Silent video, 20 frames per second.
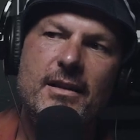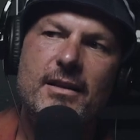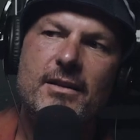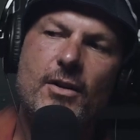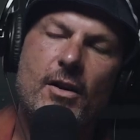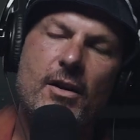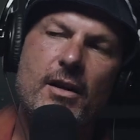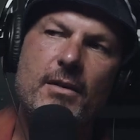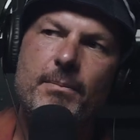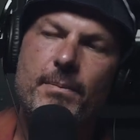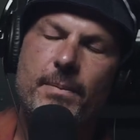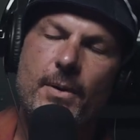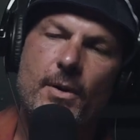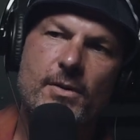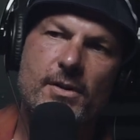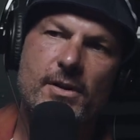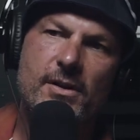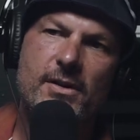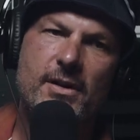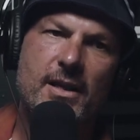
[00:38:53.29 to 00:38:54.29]
the Thai
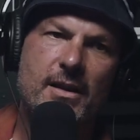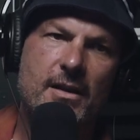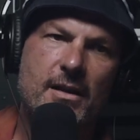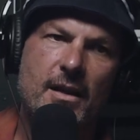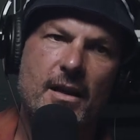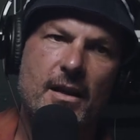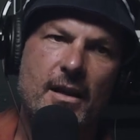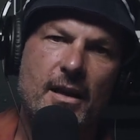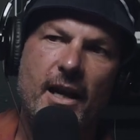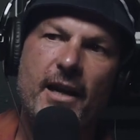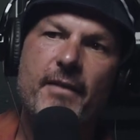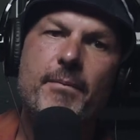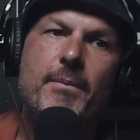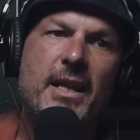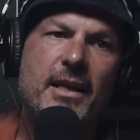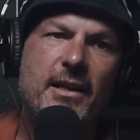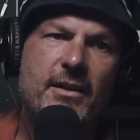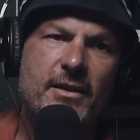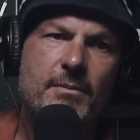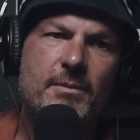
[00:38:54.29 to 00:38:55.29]
boxers, have
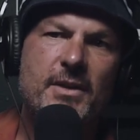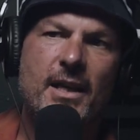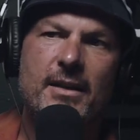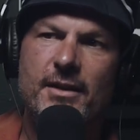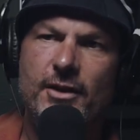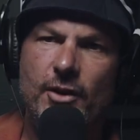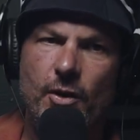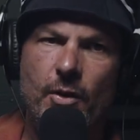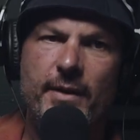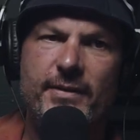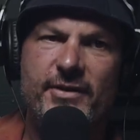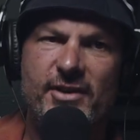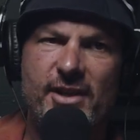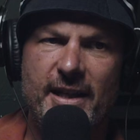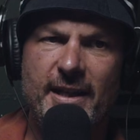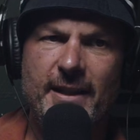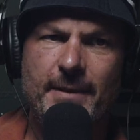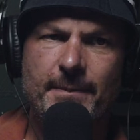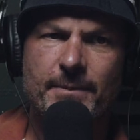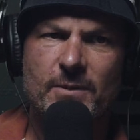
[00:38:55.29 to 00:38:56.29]
many of them done the
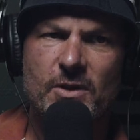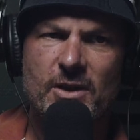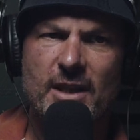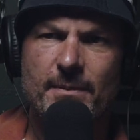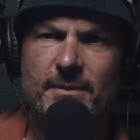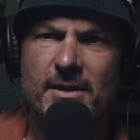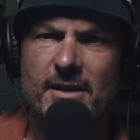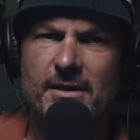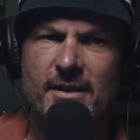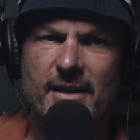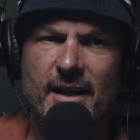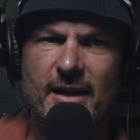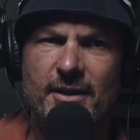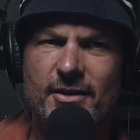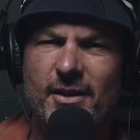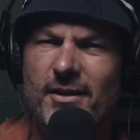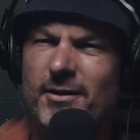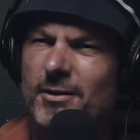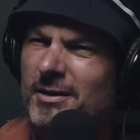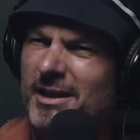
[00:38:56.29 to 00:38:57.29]
UFC, jumped into that? Because
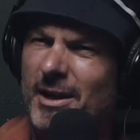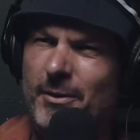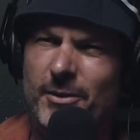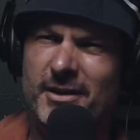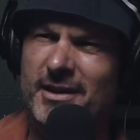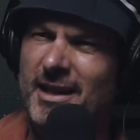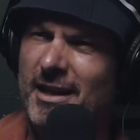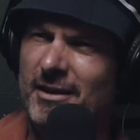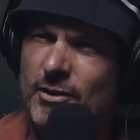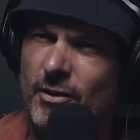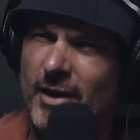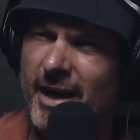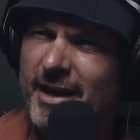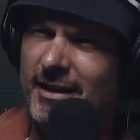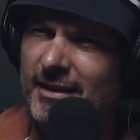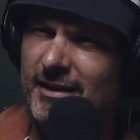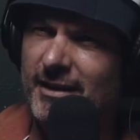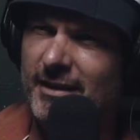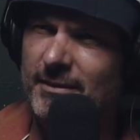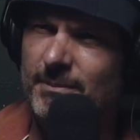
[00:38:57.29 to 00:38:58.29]
I thought they would have done great
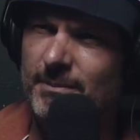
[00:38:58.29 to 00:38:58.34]
at it.